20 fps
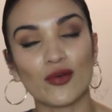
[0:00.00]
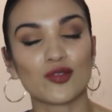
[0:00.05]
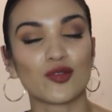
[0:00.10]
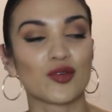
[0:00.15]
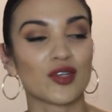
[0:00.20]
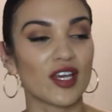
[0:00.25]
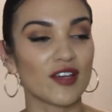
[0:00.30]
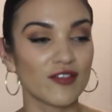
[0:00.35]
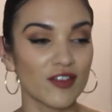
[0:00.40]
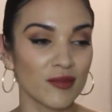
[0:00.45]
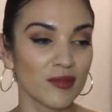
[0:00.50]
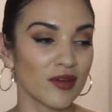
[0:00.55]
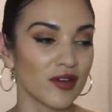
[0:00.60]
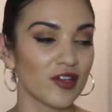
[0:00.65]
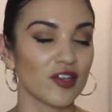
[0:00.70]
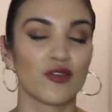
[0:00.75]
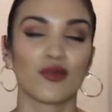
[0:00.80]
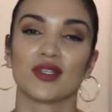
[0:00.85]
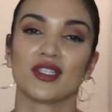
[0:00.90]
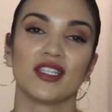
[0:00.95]
So get
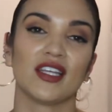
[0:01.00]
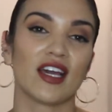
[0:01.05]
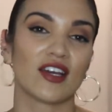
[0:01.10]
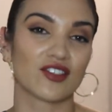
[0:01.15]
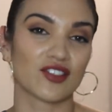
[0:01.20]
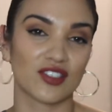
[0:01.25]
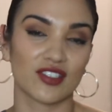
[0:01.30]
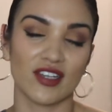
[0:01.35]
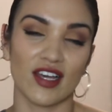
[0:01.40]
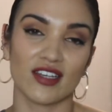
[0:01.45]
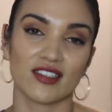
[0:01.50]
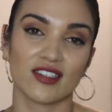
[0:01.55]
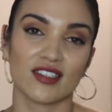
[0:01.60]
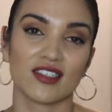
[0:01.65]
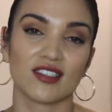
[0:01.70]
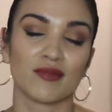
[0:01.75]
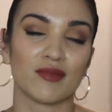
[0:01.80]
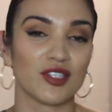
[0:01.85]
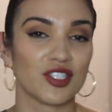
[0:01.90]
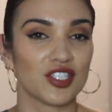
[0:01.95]
familiar with the
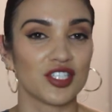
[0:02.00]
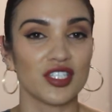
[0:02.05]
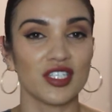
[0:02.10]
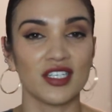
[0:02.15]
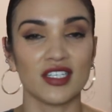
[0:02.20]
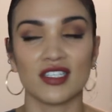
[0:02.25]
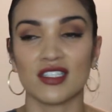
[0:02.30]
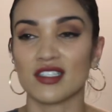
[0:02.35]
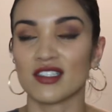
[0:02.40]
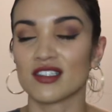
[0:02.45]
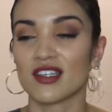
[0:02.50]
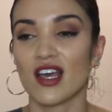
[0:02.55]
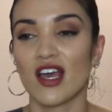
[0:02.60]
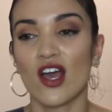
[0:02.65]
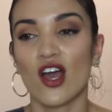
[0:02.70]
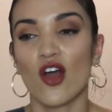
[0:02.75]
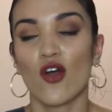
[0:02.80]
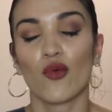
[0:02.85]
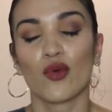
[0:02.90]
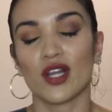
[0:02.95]
exercises, machines,
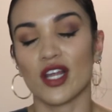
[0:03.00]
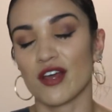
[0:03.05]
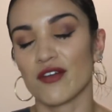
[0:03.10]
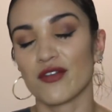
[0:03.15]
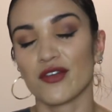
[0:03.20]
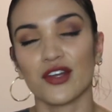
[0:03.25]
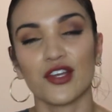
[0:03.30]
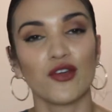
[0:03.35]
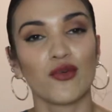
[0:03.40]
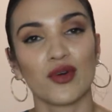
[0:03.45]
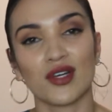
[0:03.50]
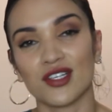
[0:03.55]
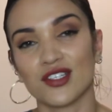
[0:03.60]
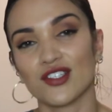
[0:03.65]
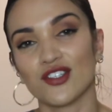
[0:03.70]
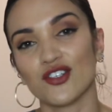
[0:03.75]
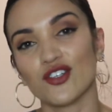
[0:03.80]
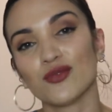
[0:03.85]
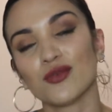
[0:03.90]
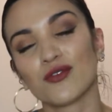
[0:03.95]
whatever you want
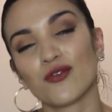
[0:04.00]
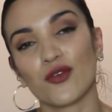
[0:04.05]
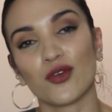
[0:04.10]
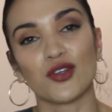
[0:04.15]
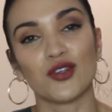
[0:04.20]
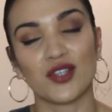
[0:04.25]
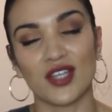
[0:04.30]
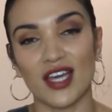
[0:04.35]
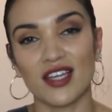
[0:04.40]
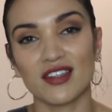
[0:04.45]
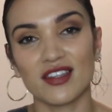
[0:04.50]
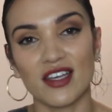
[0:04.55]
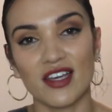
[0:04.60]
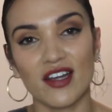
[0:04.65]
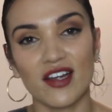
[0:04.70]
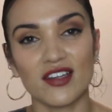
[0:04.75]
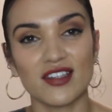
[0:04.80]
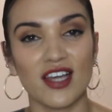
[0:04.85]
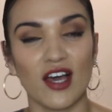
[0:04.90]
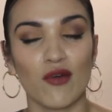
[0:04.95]
to do before you get
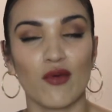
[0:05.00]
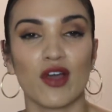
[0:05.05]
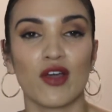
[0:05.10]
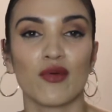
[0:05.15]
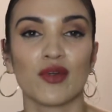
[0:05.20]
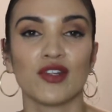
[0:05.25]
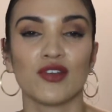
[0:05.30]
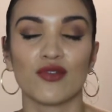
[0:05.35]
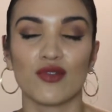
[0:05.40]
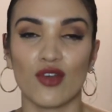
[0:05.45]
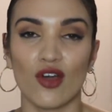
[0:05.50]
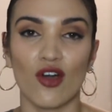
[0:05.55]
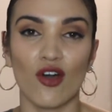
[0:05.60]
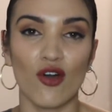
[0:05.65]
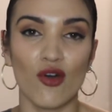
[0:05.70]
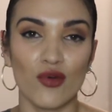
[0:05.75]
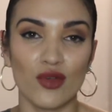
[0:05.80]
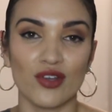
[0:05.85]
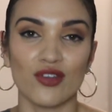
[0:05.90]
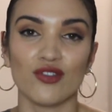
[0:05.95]
there. That way when you
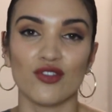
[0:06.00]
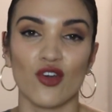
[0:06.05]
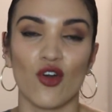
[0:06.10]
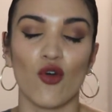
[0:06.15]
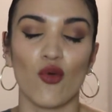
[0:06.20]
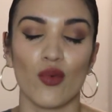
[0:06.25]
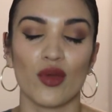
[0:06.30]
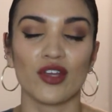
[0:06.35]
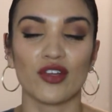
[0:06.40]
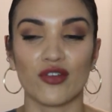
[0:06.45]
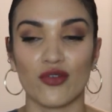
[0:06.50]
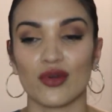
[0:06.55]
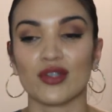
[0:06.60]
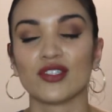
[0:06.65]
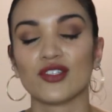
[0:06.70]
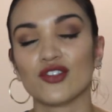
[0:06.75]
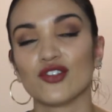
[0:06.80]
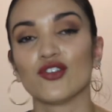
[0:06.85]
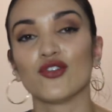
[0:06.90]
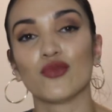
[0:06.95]
go, you know what you're going
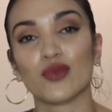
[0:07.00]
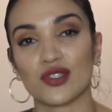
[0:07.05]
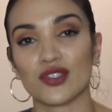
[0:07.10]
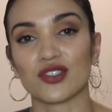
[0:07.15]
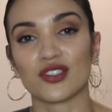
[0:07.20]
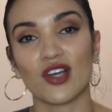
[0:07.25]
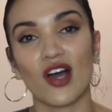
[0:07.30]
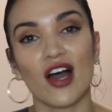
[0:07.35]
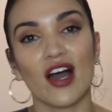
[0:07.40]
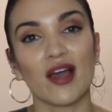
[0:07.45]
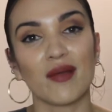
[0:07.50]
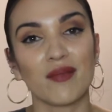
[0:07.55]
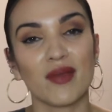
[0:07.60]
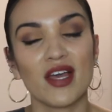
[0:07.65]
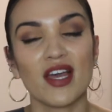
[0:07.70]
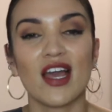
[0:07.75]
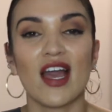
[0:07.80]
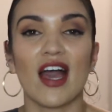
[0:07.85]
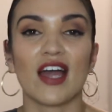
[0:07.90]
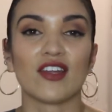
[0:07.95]
to do with your time
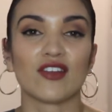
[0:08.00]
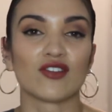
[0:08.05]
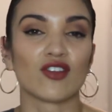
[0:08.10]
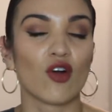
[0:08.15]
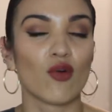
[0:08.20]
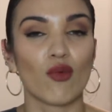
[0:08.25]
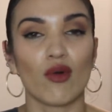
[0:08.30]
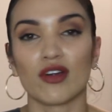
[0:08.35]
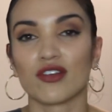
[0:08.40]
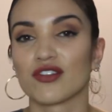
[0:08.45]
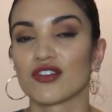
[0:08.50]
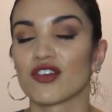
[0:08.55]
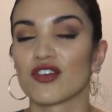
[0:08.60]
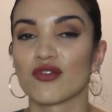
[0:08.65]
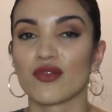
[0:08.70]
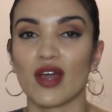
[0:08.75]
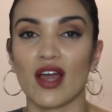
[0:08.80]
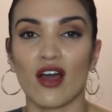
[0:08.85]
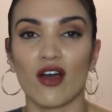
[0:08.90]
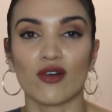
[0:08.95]
and you're not wandering
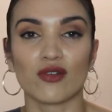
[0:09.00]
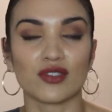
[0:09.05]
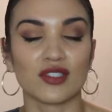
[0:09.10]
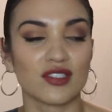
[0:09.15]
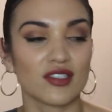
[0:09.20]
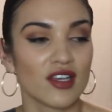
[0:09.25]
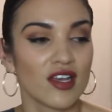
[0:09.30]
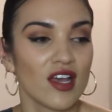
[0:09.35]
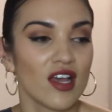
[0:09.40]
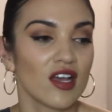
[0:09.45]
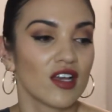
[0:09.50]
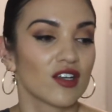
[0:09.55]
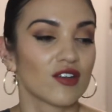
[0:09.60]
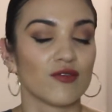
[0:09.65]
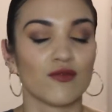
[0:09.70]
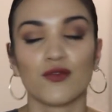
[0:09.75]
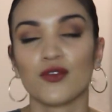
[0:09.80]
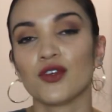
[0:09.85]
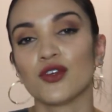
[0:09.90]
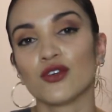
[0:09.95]
around
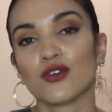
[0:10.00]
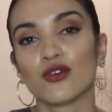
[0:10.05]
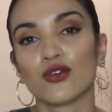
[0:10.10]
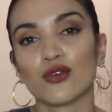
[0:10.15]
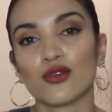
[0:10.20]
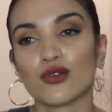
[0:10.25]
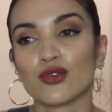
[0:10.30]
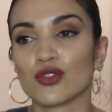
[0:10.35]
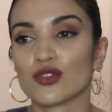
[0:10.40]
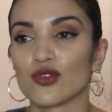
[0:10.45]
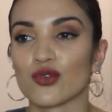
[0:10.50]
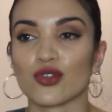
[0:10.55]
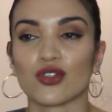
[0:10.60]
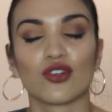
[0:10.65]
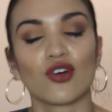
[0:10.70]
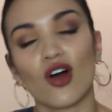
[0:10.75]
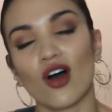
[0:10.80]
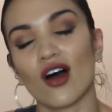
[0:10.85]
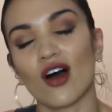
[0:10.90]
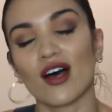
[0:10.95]
confused or
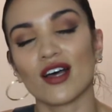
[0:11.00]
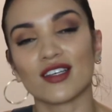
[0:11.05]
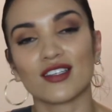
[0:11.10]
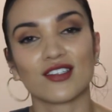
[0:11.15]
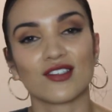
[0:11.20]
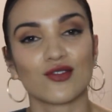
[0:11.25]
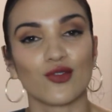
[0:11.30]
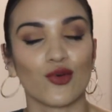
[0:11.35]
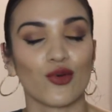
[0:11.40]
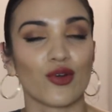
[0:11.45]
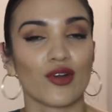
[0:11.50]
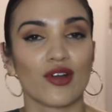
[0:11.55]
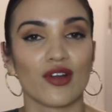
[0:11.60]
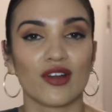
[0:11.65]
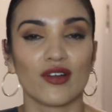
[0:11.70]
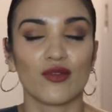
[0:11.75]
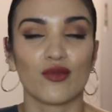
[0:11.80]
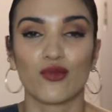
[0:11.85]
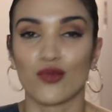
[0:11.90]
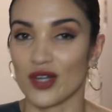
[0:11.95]
lost or
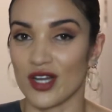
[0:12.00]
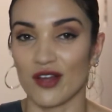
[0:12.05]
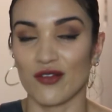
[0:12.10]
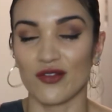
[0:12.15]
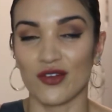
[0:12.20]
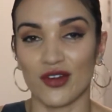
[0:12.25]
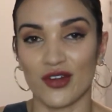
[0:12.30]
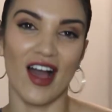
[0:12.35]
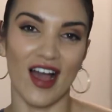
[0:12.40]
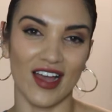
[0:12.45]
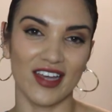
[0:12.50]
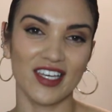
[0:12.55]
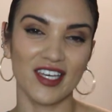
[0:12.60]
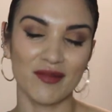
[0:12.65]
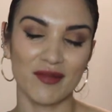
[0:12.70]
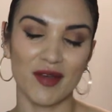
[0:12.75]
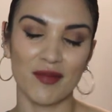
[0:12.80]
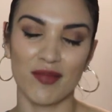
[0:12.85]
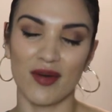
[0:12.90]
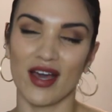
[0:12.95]
whatever. I keep
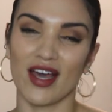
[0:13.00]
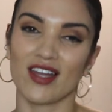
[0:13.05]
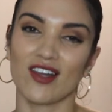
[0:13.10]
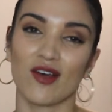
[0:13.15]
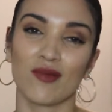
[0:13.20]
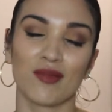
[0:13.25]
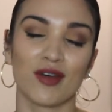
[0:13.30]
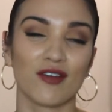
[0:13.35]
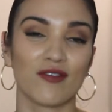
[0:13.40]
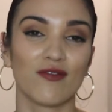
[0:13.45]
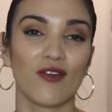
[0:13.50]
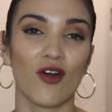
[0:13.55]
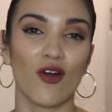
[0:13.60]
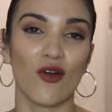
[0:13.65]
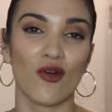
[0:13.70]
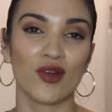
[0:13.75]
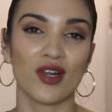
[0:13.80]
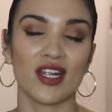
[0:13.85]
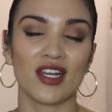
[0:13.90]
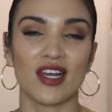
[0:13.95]
my plan on my
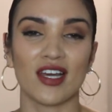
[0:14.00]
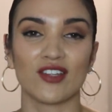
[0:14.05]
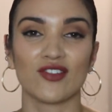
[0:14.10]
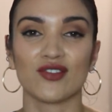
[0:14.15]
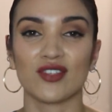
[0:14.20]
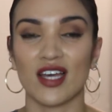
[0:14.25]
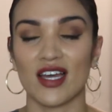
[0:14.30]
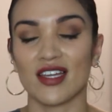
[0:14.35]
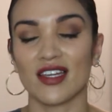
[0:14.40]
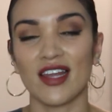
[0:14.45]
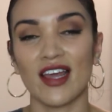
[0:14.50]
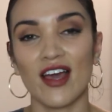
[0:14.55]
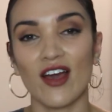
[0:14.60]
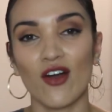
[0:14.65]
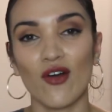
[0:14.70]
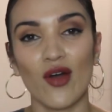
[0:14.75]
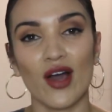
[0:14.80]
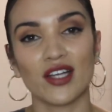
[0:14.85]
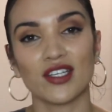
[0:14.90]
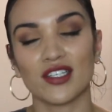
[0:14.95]
phone and I do that
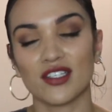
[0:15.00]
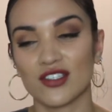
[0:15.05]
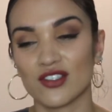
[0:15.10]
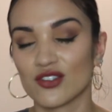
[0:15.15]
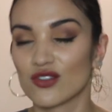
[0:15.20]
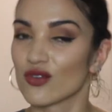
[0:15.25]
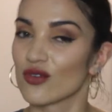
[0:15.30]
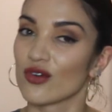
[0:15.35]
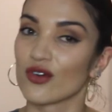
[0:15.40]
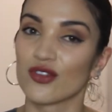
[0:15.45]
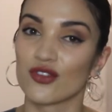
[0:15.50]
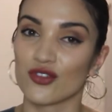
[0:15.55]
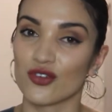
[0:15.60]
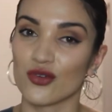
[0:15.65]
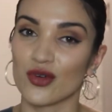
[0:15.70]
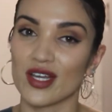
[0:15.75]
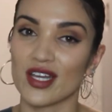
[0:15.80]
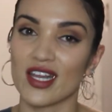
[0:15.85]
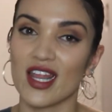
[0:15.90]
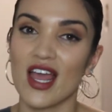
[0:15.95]
now. I just scroll through
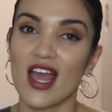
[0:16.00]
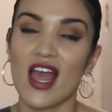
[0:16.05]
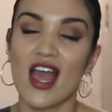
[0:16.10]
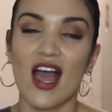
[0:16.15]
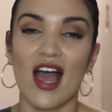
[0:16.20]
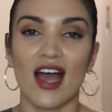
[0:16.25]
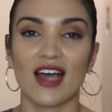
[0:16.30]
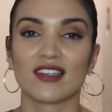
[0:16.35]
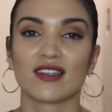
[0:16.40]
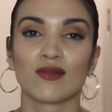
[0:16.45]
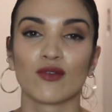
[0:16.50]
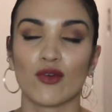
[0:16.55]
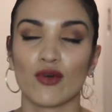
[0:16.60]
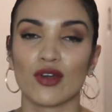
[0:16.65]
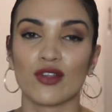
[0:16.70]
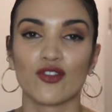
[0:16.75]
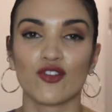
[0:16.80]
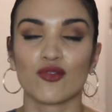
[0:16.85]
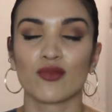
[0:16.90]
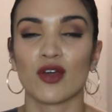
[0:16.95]
it as I'm
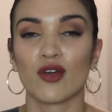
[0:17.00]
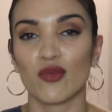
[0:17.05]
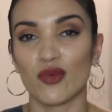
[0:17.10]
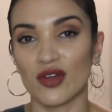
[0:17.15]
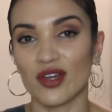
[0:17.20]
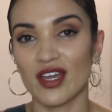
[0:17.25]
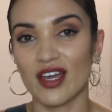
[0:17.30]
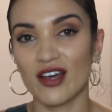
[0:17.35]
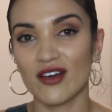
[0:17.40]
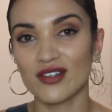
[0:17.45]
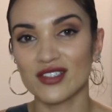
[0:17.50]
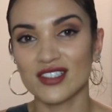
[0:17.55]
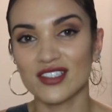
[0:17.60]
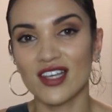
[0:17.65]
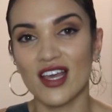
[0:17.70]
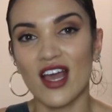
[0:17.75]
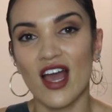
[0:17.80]
going through my workouts.